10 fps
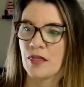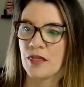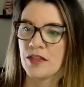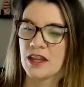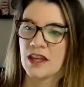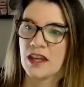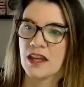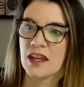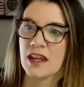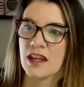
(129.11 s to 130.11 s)

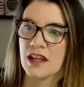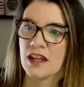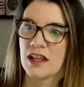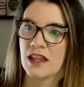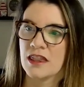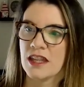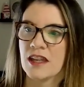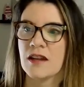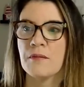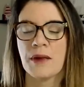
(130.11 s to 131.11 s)
the
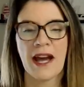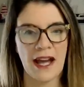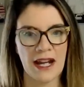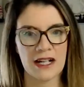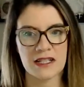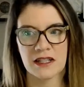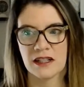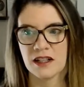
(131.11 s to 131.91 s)
impact